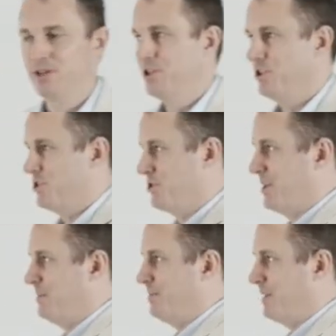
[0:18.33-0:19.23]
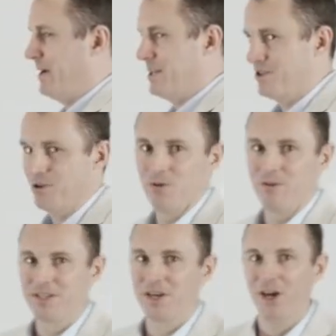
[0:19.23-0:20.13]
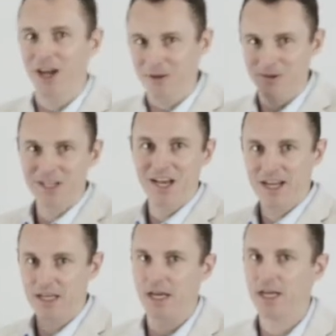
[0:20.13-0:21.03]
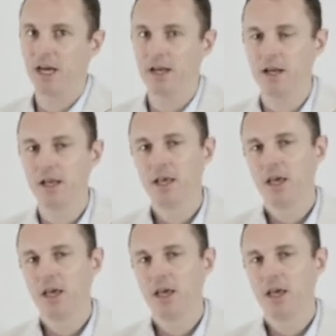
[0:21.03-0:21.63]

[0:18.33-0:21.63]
and you should implement it all the time, and yada, yada, yada.